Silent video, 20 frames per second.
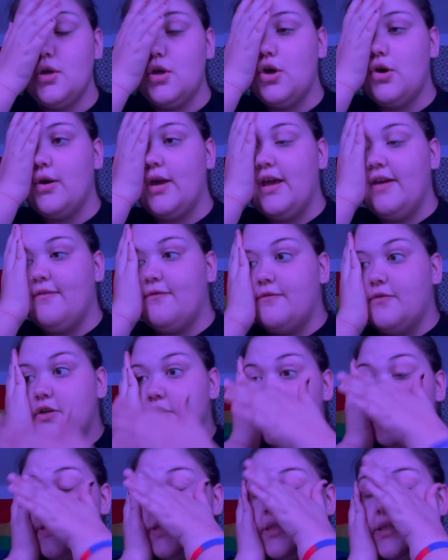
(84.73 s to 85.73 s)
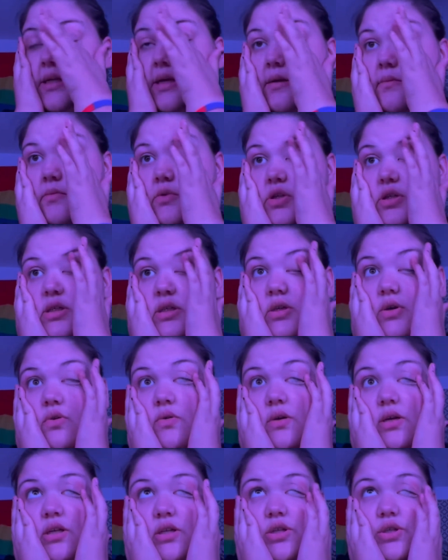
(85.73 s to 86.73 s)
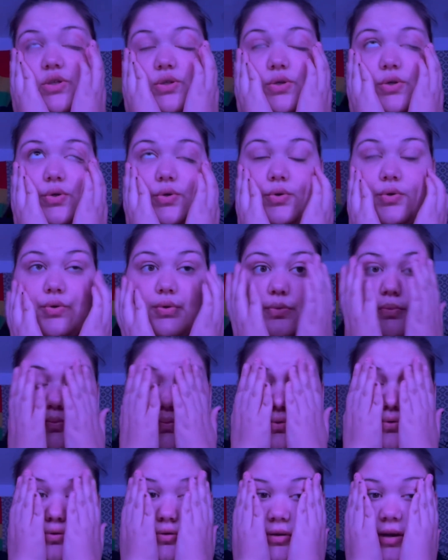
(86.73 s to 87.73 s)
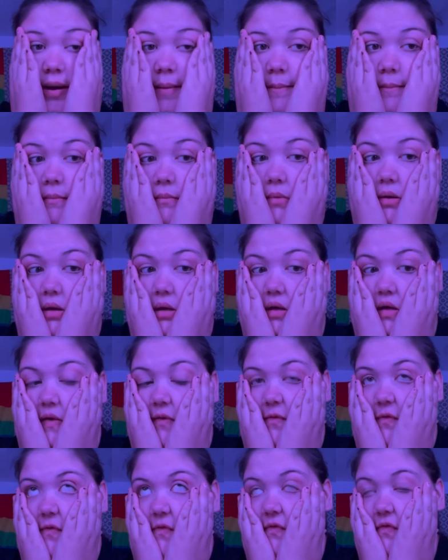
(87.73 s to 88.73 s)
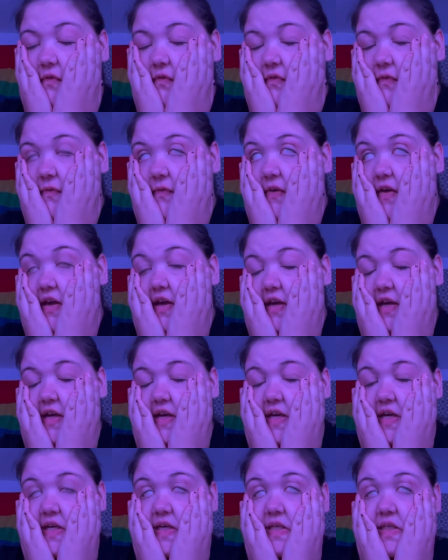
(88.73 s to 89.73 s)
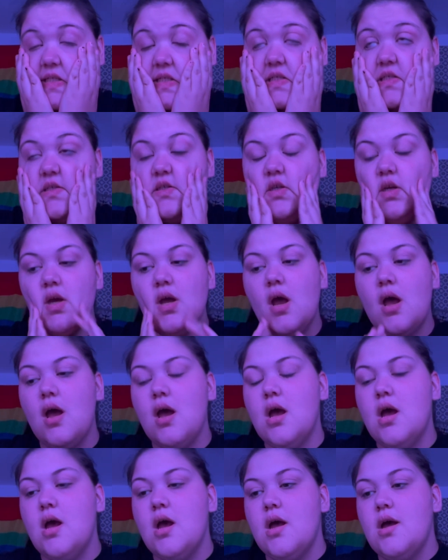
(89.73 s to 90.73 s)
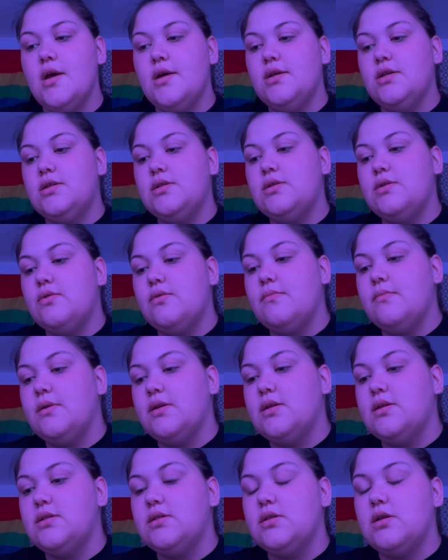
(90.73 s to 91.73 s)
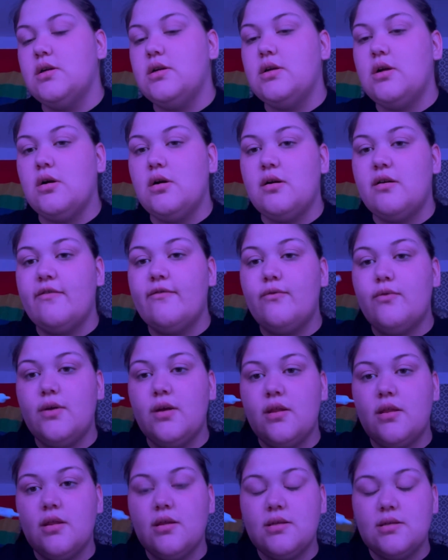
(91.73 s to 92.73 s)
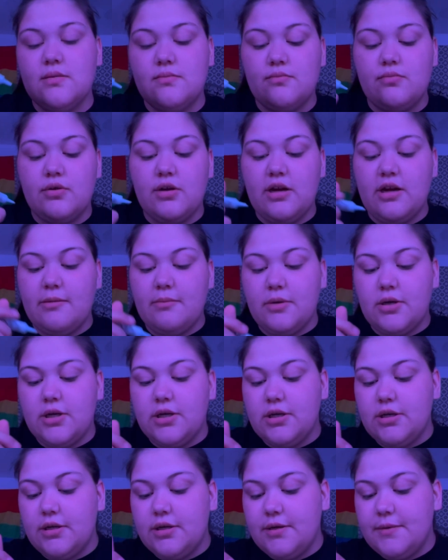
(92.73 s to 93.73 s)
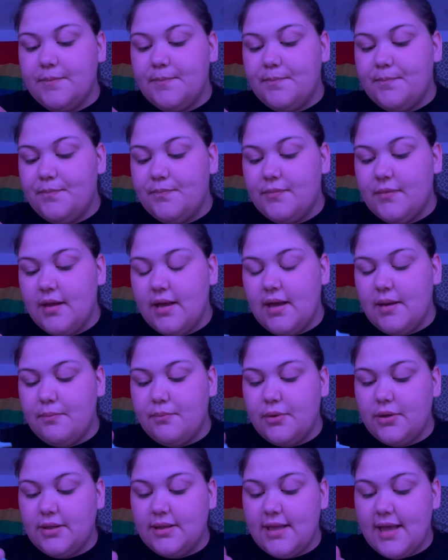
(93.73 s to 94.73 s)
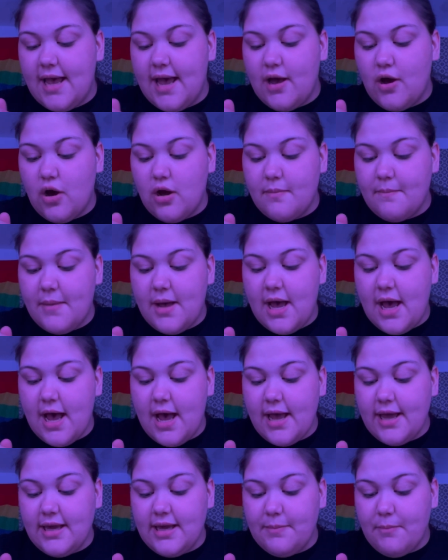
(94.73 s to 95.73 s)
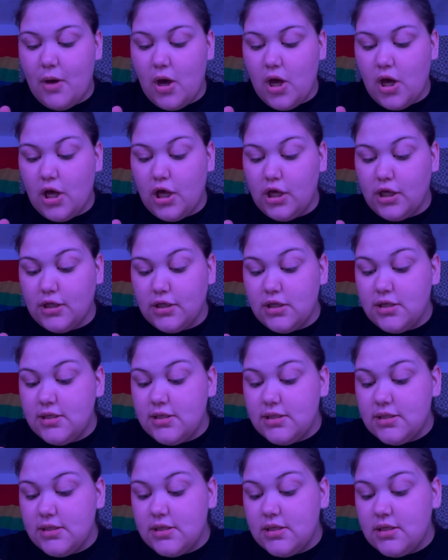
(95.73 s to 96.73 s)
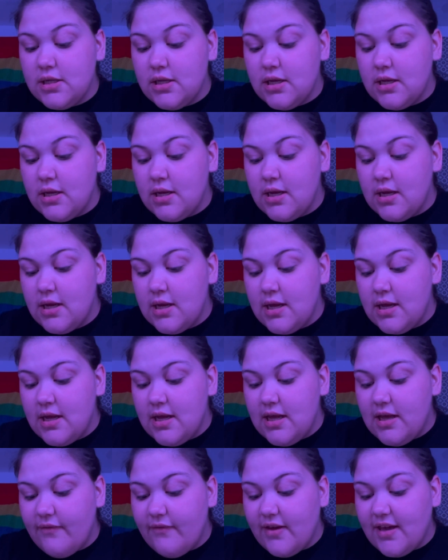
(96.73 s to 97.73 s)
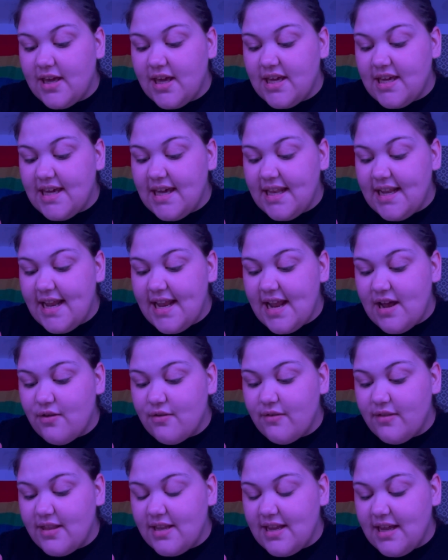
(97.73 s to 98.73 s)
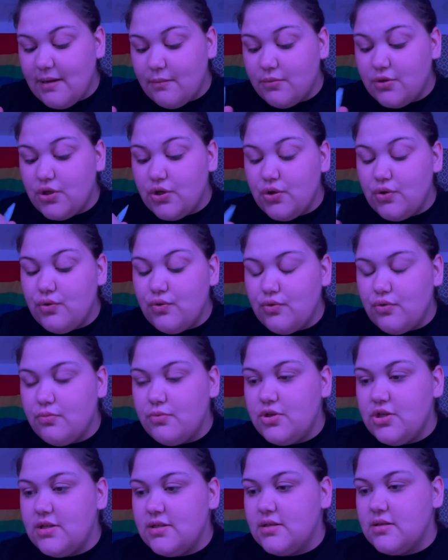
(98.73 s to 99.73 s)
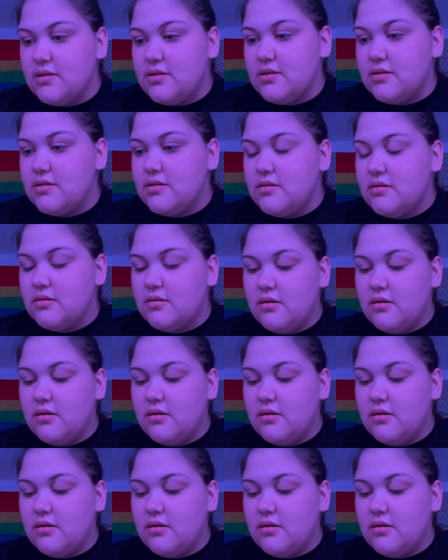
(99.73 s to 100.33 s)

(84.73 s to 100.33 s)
Okay, first I'm just going to prep my face. So I'm going to start off with some primer and put that on my eyeballs. If I can get it out of the damn tube, Jesus.